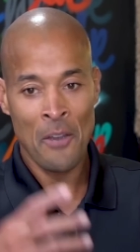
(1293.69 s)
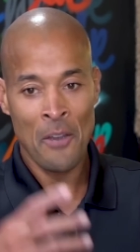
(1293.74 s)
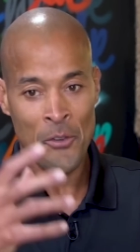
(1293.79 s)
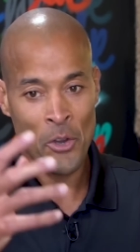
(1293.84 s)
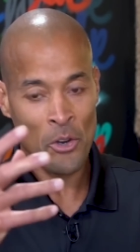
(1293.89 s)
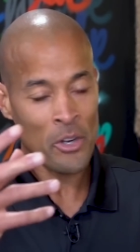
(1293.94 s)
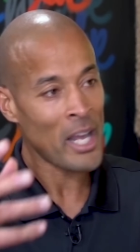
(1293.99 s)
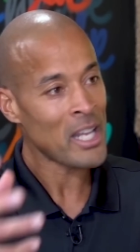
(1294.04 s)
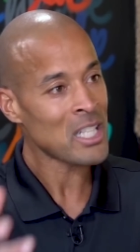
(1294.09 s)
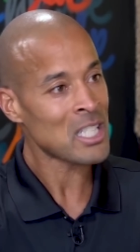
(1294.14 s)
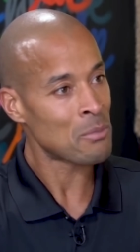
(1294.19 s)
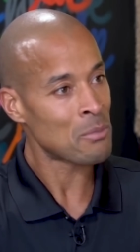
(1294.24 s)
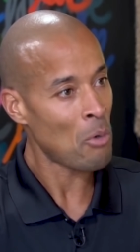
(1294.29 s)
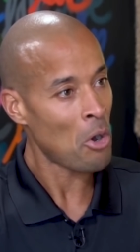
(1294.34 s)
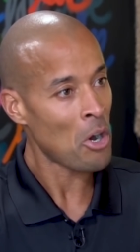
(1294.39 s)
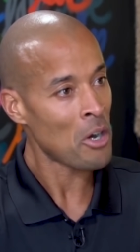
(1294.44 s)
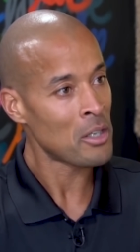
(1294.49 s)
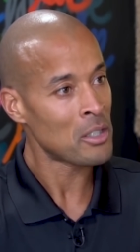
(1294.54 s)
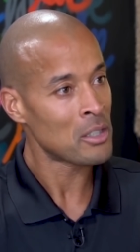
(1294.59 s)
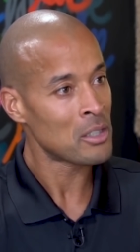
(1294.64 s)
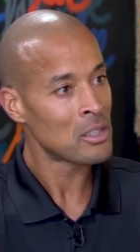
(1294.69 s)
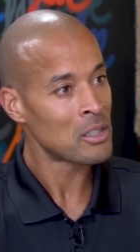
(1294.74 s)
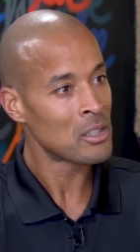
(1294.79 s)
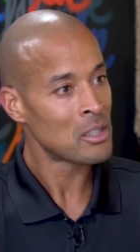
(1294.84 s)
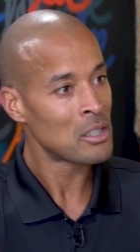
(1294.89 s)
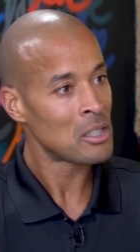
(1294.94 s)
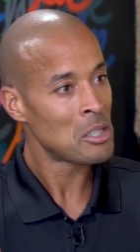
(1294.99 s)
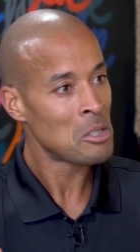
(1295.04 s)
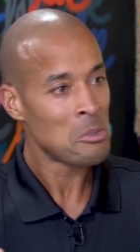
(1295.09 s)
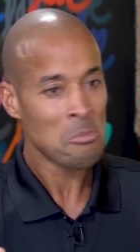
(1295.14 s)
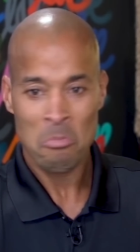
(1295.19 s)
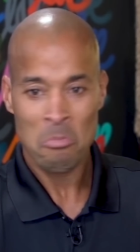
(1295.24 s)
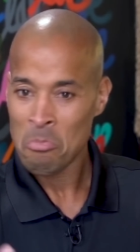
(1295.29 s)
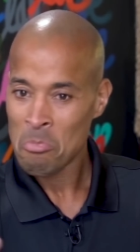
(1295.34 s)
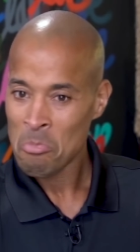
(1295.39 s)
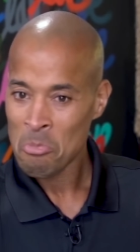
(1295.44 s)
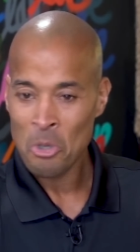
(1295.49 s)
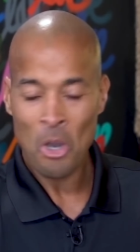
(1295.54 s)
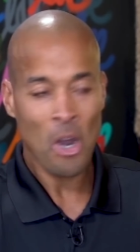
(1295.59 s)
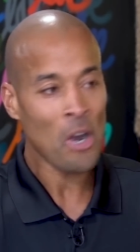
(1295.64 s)
If you're not smart,
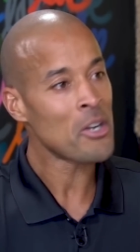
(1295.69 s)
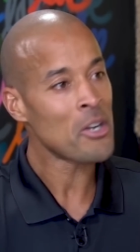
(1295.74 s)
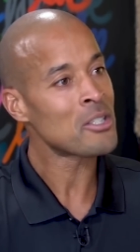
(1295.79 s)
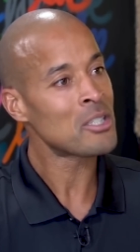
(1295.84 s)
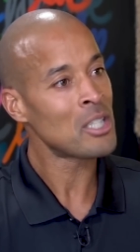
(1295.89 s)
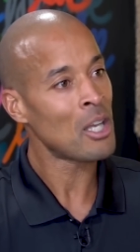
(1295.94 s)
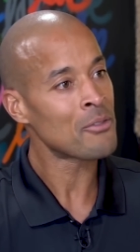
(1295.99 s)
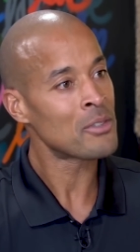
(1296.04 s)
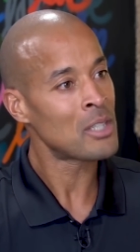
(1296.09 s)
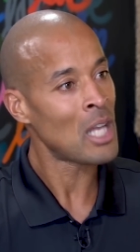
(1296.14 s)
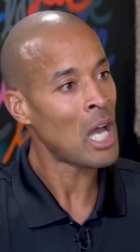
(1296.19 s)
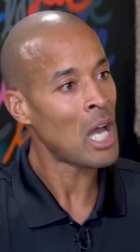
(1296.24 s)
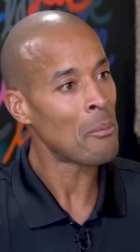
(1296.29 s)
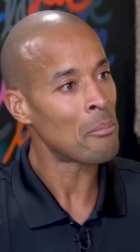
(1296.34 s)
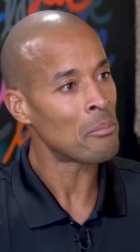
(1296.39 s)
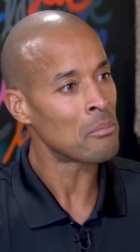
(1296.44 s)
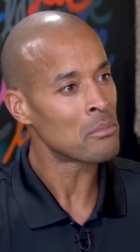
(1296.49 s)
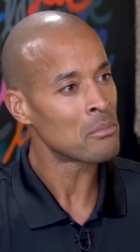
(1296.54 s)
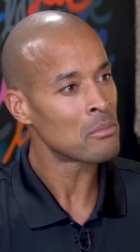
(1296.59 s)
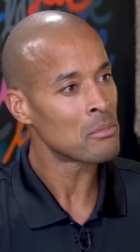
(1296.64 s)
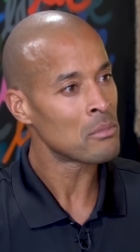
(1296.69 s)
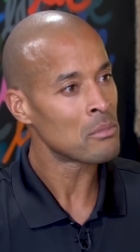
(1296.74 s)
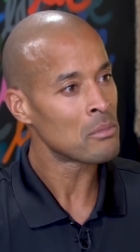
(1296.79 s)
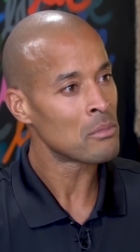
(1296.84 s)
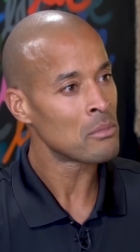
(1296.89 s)
call yourself dumb.